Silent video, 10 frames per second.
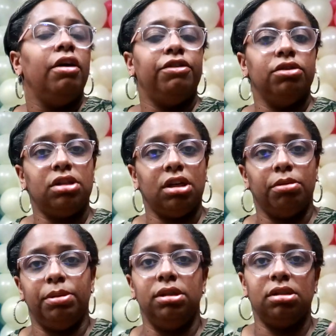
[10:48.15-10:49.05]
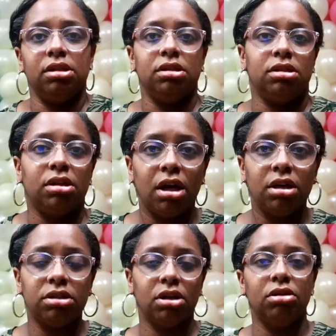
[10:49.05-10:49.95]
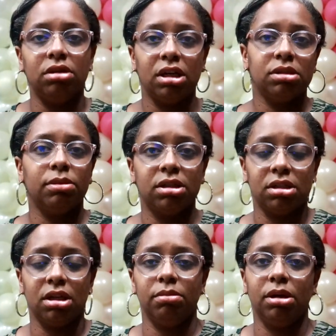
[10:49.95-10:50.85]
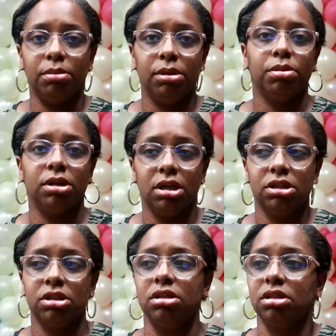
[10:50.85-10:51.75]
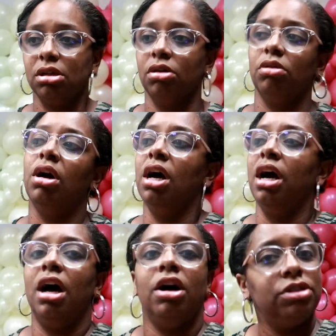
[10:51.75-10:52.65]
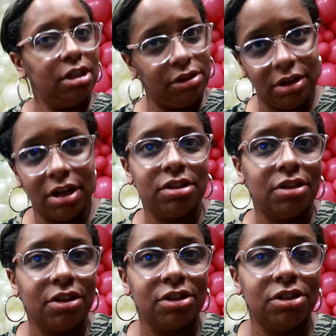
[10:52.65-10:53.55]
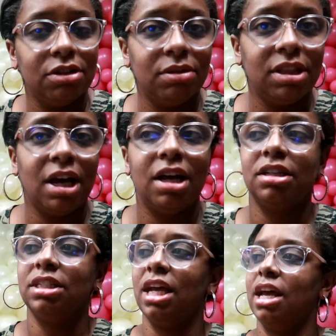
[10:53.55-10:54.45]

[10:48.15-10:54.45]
a few centerpieces. So next month is gonna be a big production. So I'll take you guys along the journey with that.